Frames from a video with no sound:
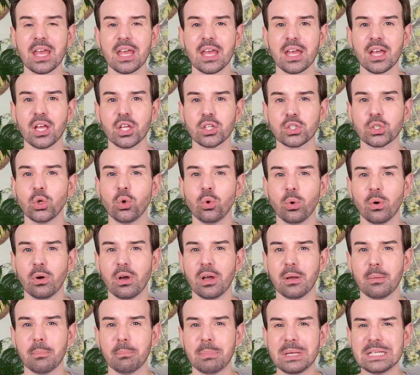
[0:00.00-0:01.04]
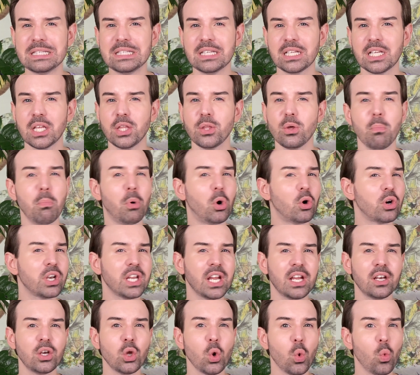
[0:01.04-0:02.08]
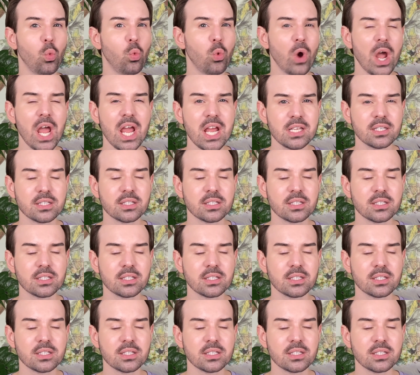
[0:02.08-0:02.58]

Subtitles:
so basically the modern ways,